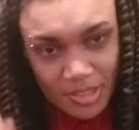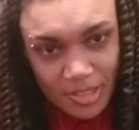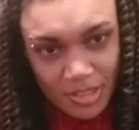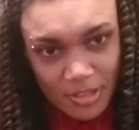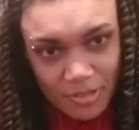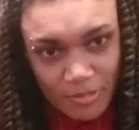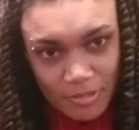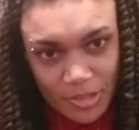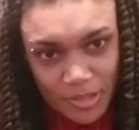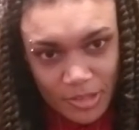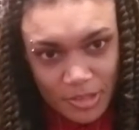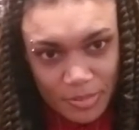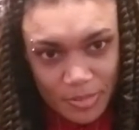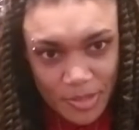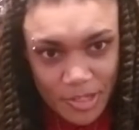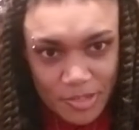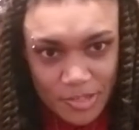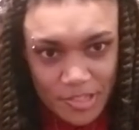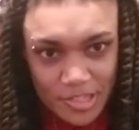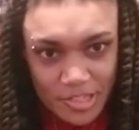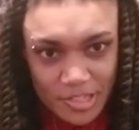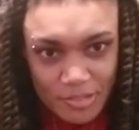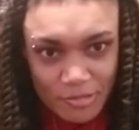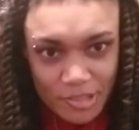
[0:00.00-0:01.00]
with
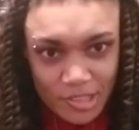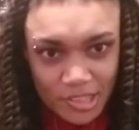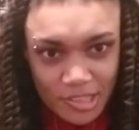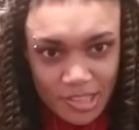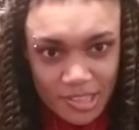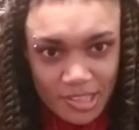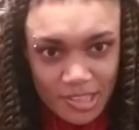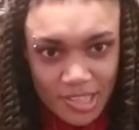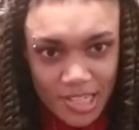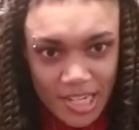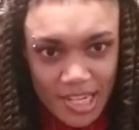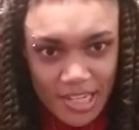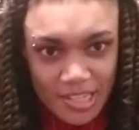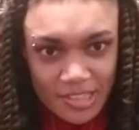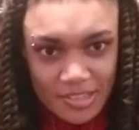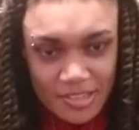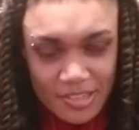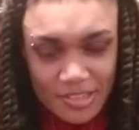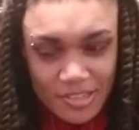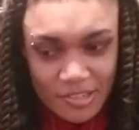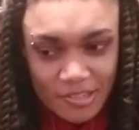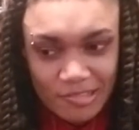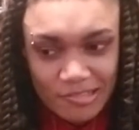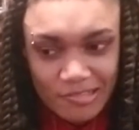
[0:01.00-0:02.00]
piercings and whatnot, and
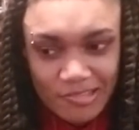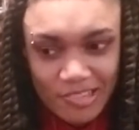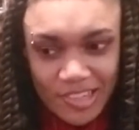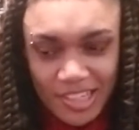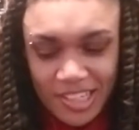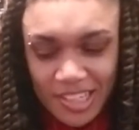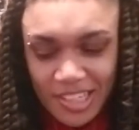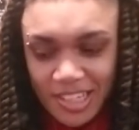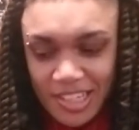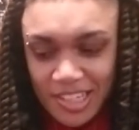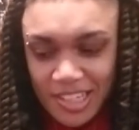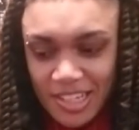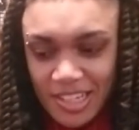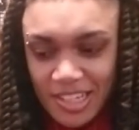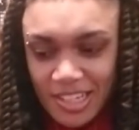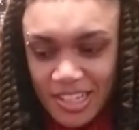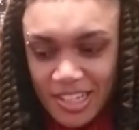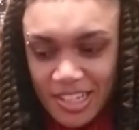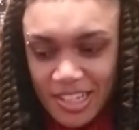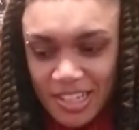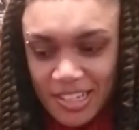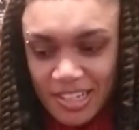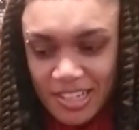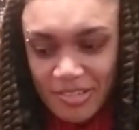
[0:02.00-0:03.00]
so
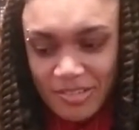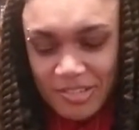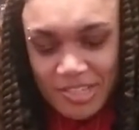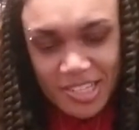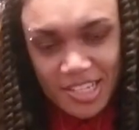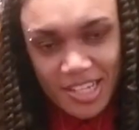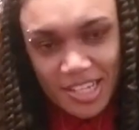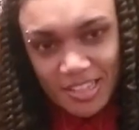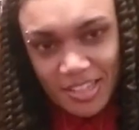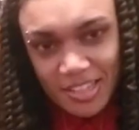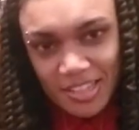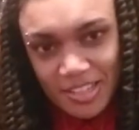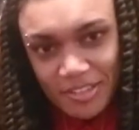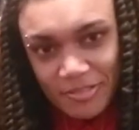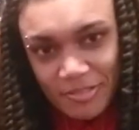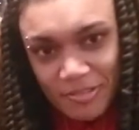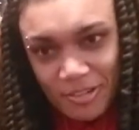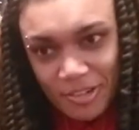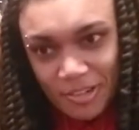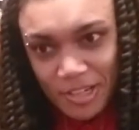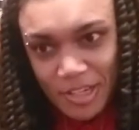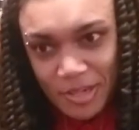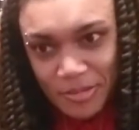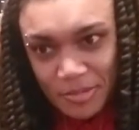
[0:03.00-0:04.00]
they were sad that they
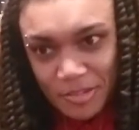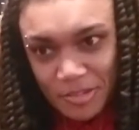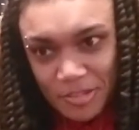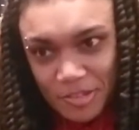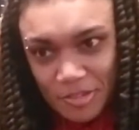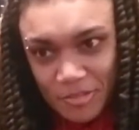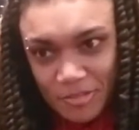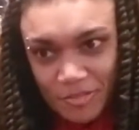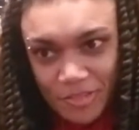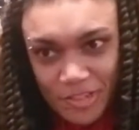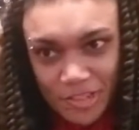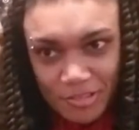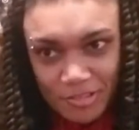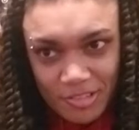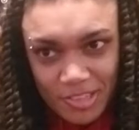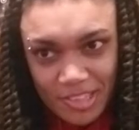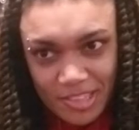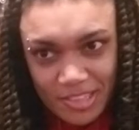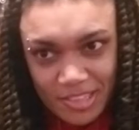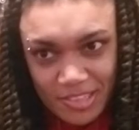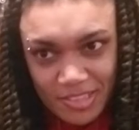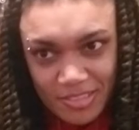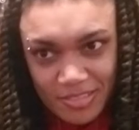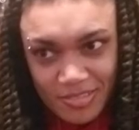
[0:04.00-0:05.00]
weren't able to
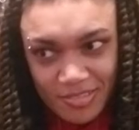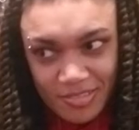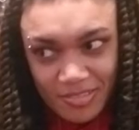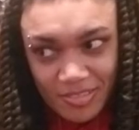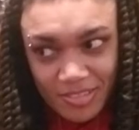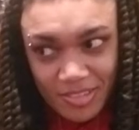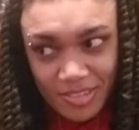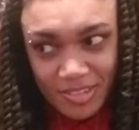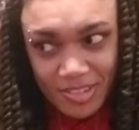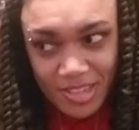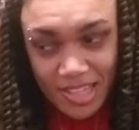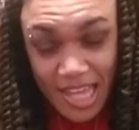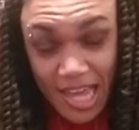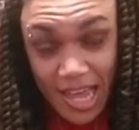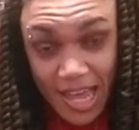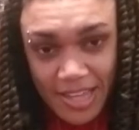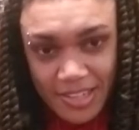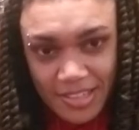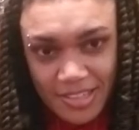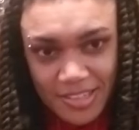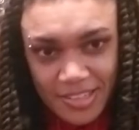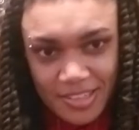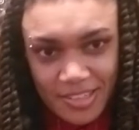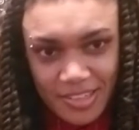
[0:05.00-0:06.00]
view
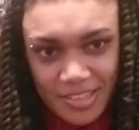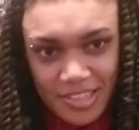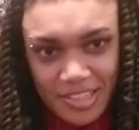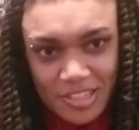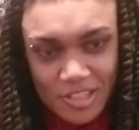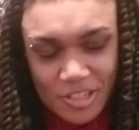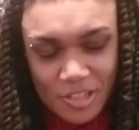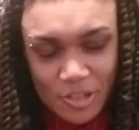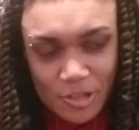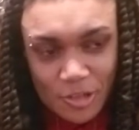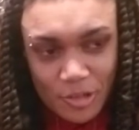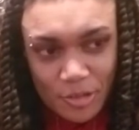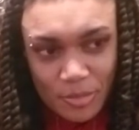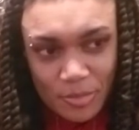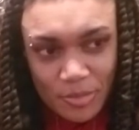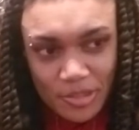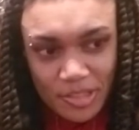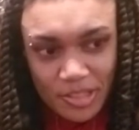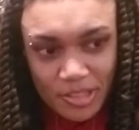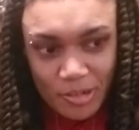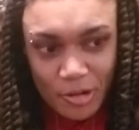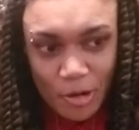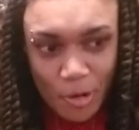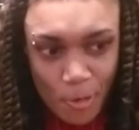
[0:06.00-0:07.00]
that this year, but
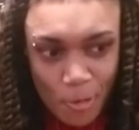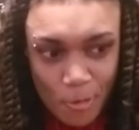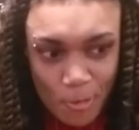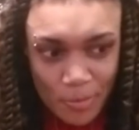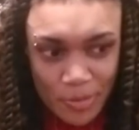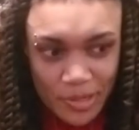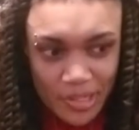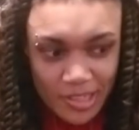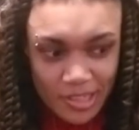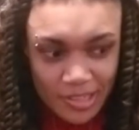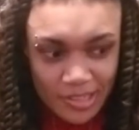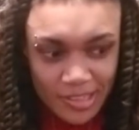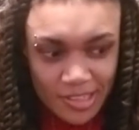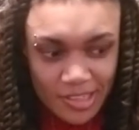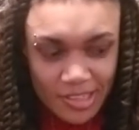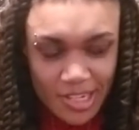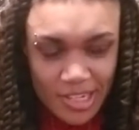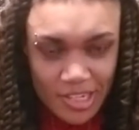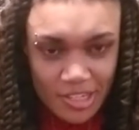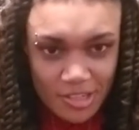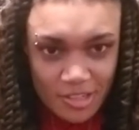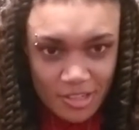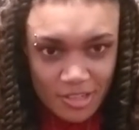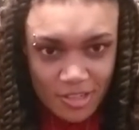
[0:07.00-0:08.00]
they're hoping in the
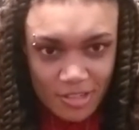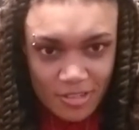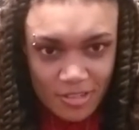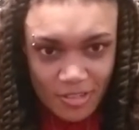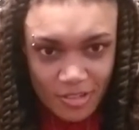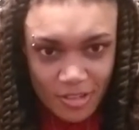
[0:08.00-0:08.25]
next